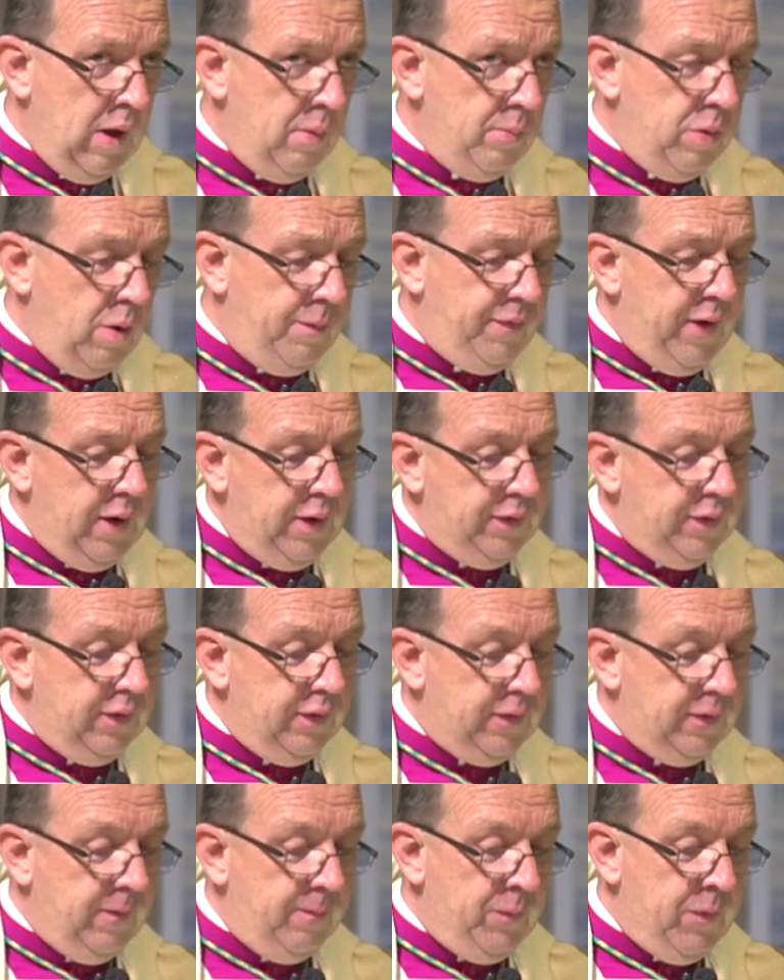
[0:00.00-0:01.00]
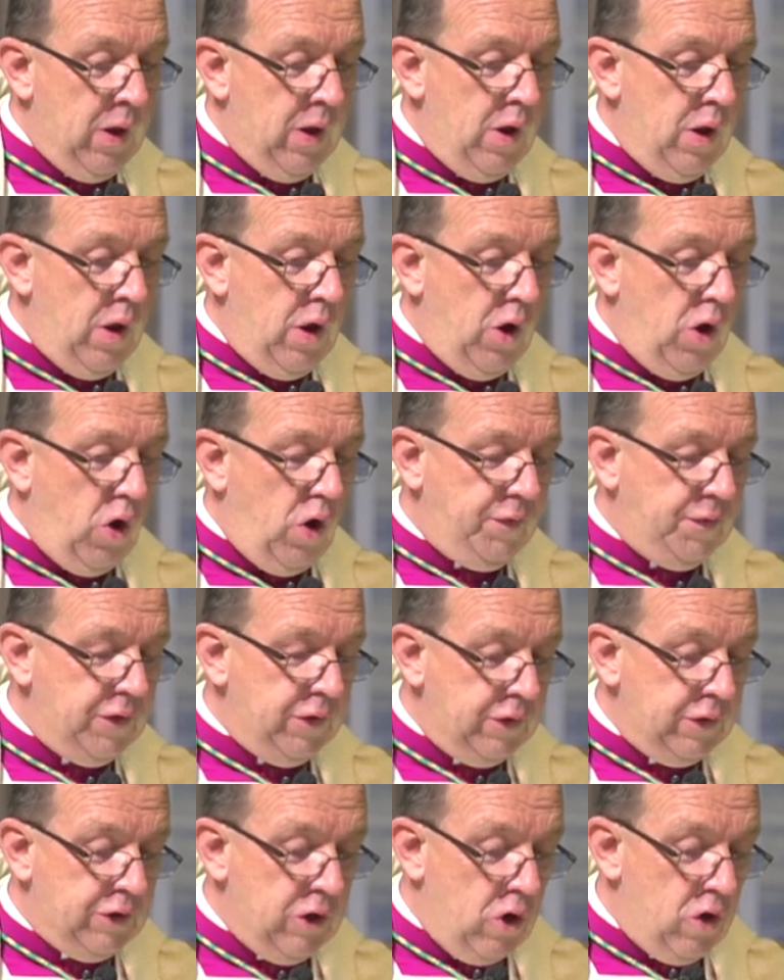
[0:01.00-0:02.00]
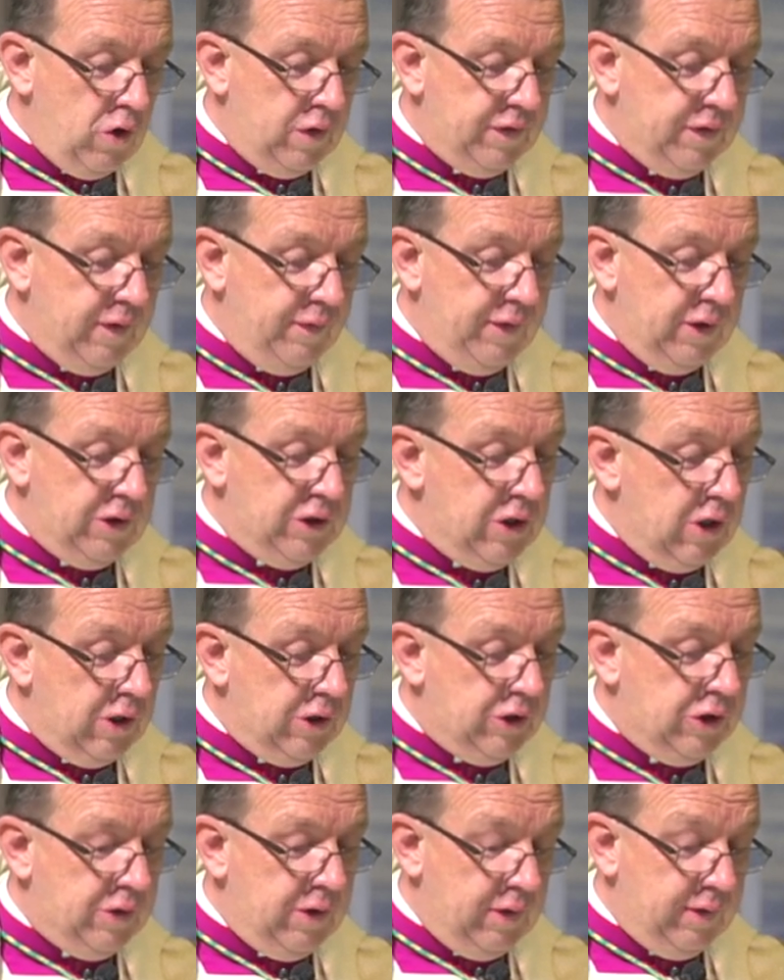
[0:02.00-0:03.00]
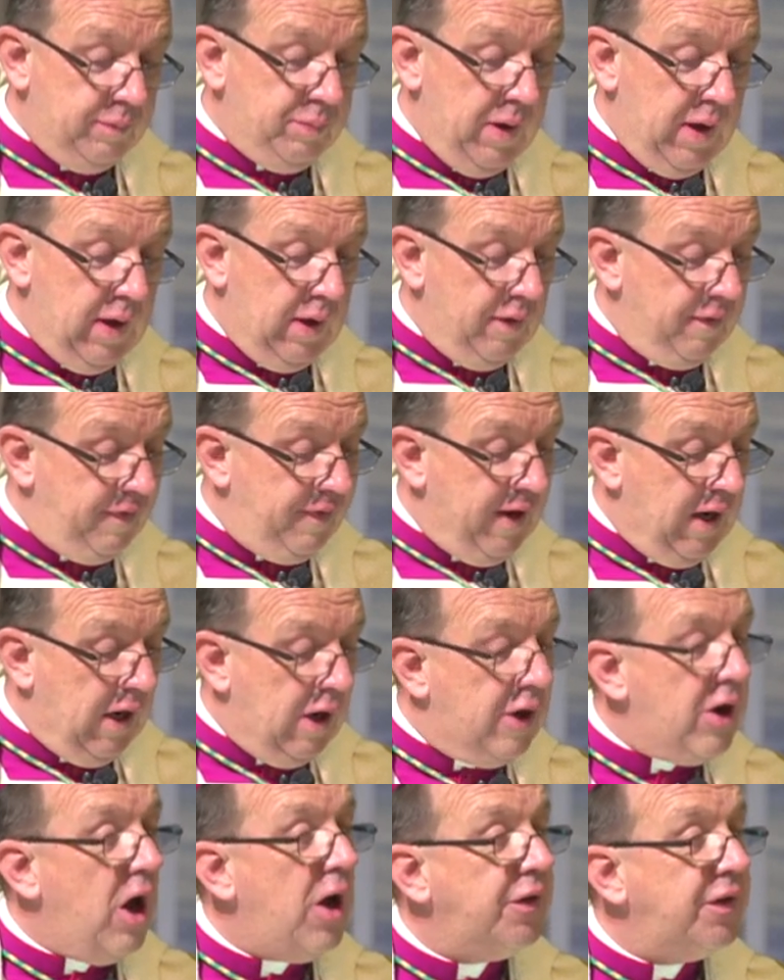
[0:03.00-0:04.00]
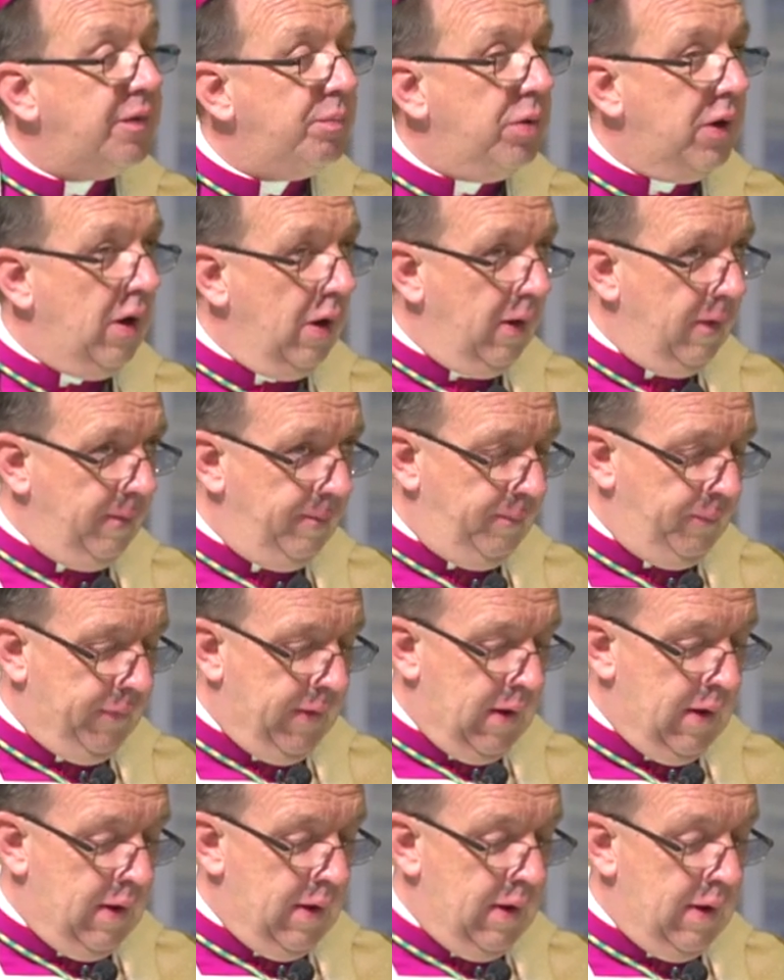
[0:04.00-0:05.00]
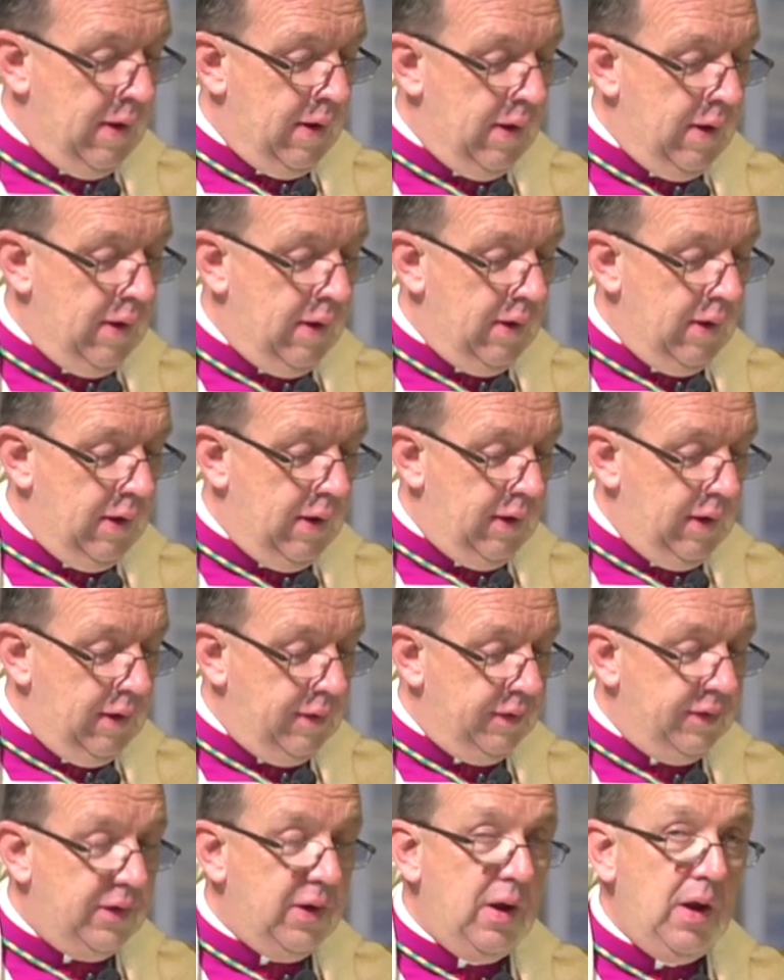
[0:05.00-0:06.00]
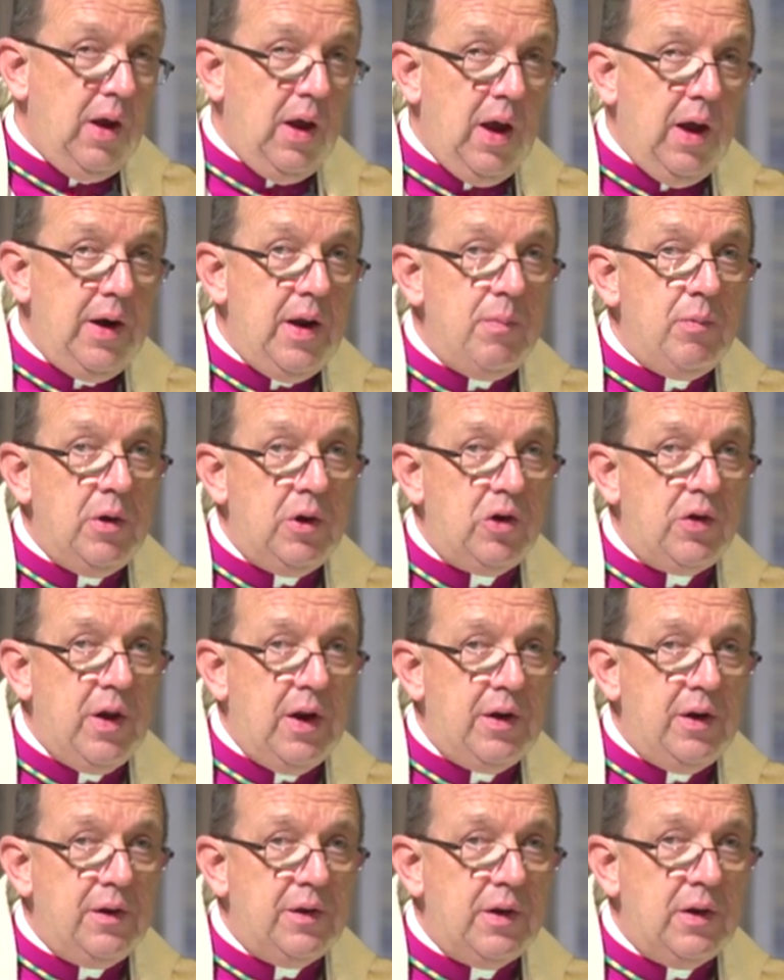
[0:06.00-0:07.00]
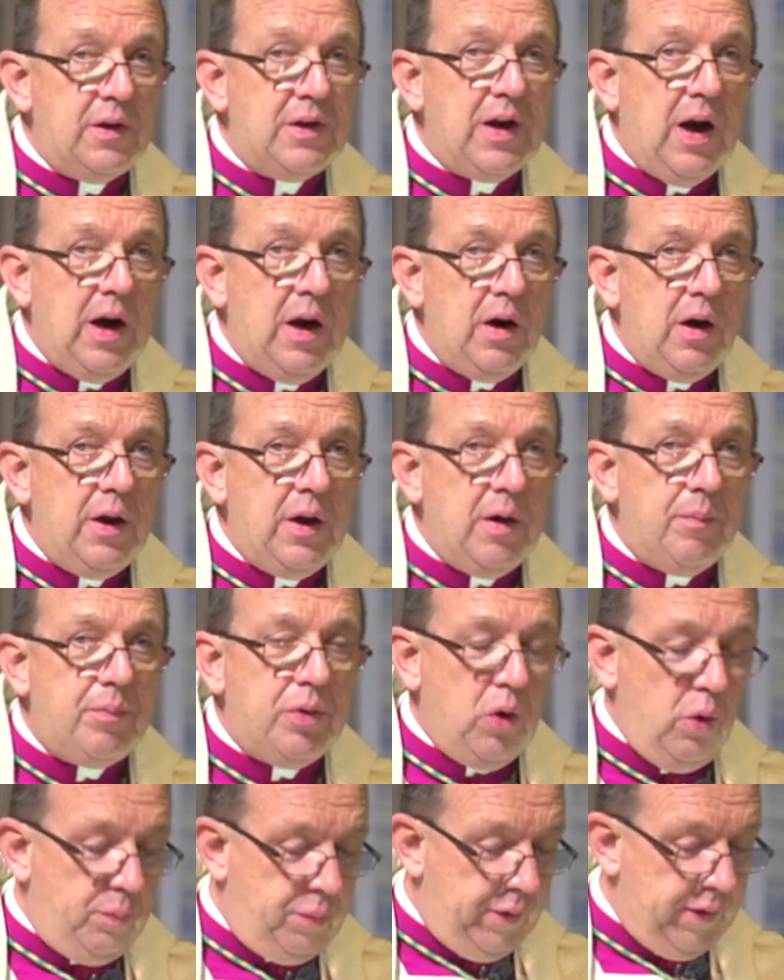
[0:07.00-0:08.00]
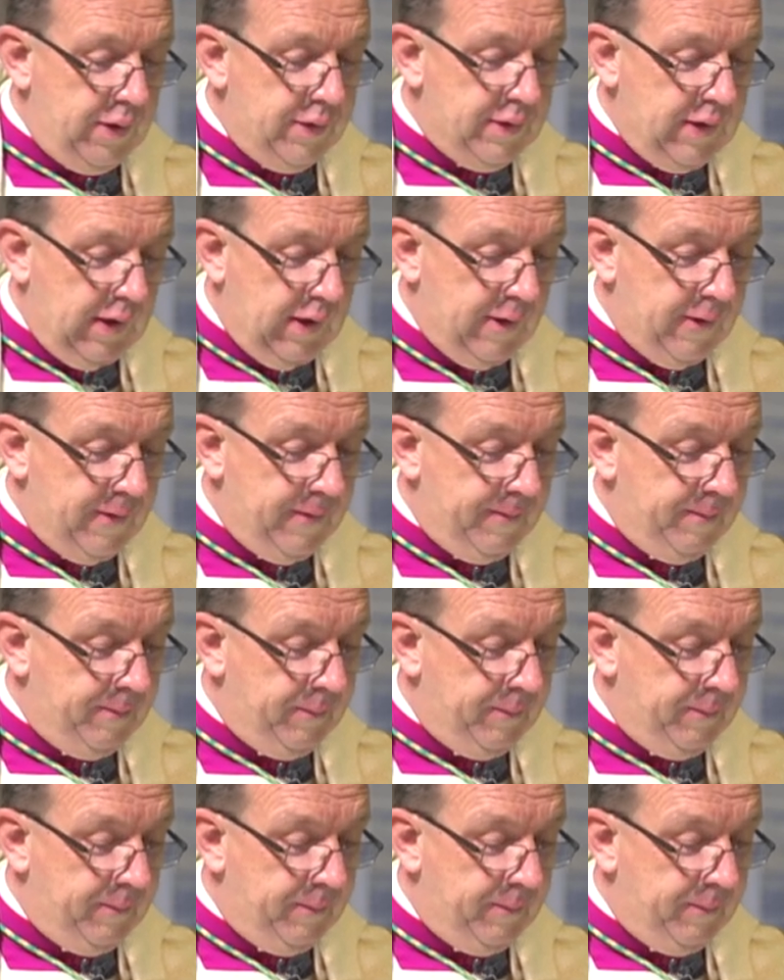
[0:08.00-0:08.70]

Pope Francis often talks of the church as being a field hospital. It is an image that is entirely appropriate here.